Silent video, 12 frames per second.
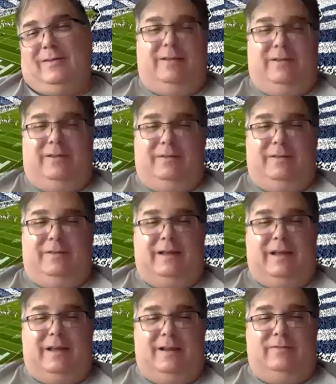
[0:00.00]
they, that,
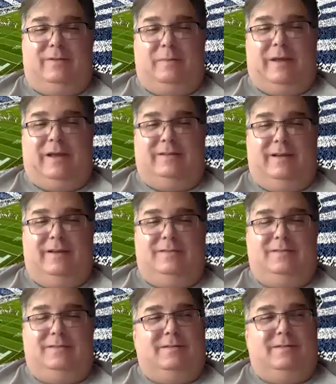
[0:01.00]
that left a bad
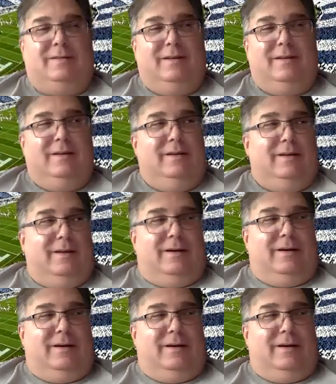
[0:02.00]
taste. Uh,